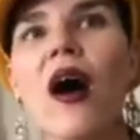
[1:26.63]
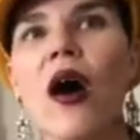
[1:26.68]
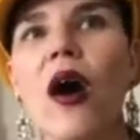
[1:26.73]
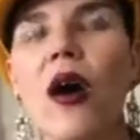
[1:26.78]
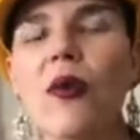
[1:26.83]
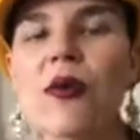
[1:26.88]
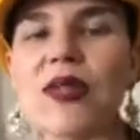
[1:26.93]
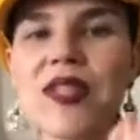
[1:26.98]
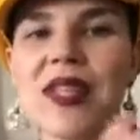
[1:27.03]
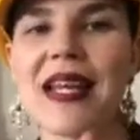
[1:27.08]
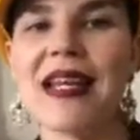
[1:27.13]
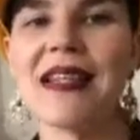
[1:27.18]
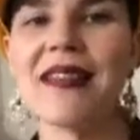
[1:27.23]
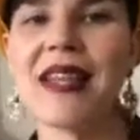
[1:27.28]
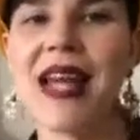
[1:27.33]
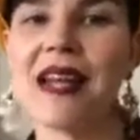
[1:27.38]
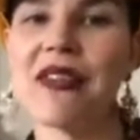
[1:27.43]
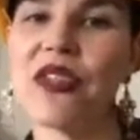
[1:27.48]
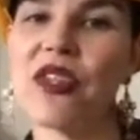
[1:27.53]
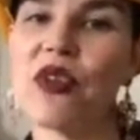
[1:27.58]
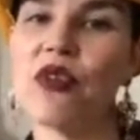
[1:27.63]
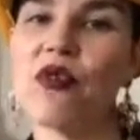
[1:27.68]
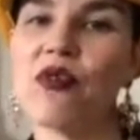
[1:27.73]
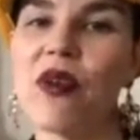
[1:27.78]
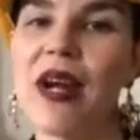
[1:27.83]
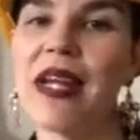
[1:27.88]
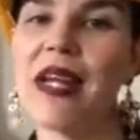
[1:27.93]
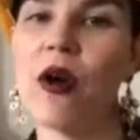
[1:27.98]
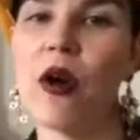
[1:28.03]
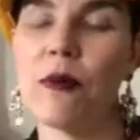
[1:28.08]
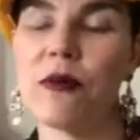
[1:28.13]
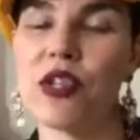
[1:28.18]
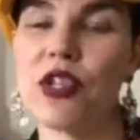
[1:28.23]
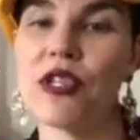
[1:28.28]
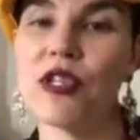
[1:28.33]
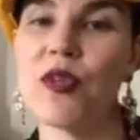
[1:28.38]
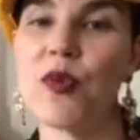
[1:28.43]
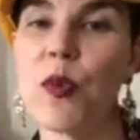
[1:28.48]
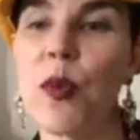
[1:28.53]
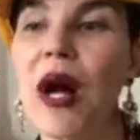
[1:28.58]
I would say that's a great
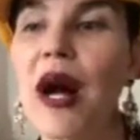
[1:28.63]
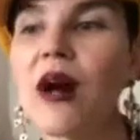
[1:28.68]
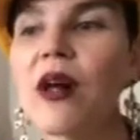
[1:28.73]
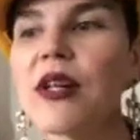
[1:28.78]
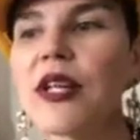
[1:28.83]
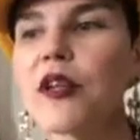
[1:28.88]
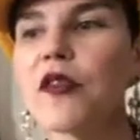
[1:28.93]
option as well.